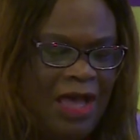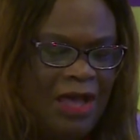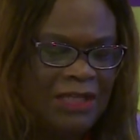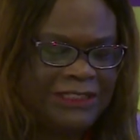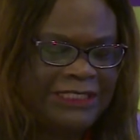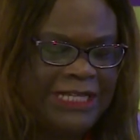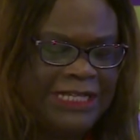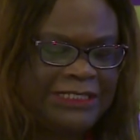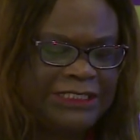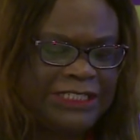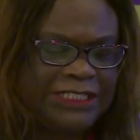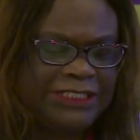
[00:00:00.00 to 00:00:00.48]

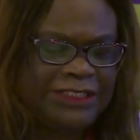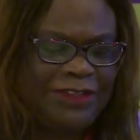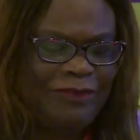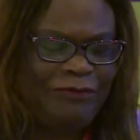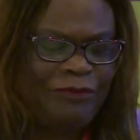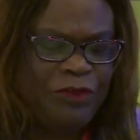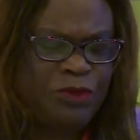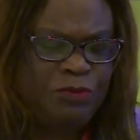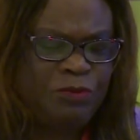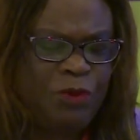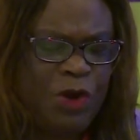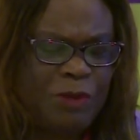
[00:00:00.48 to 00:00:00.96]
I'll take just
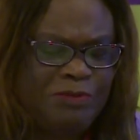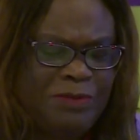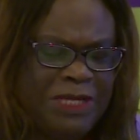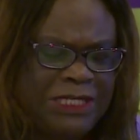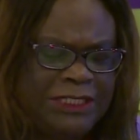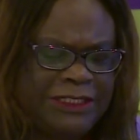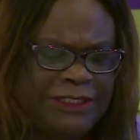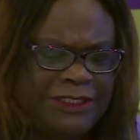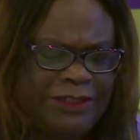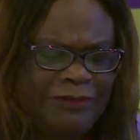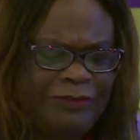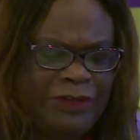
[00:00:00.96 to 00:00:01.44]
a few more
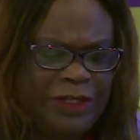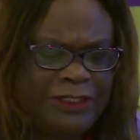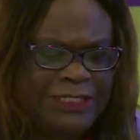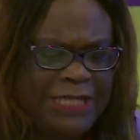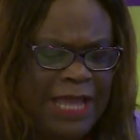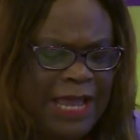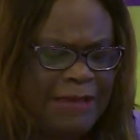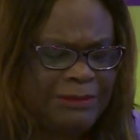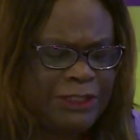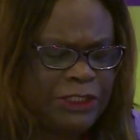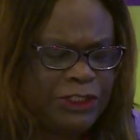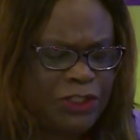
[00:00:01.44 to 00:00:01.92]
minutes of your
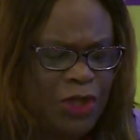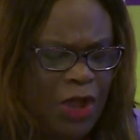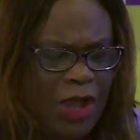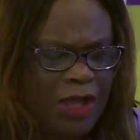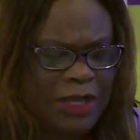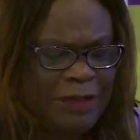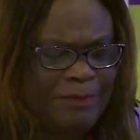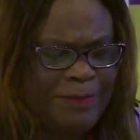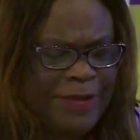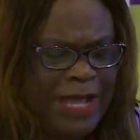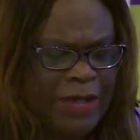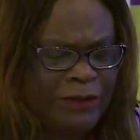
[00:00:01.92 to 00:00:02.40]
time to
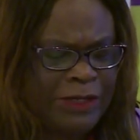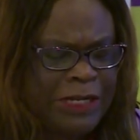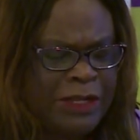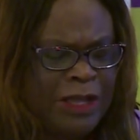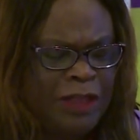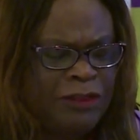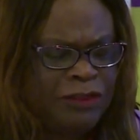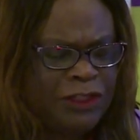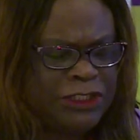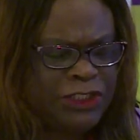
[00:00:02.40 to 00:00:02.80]
talk about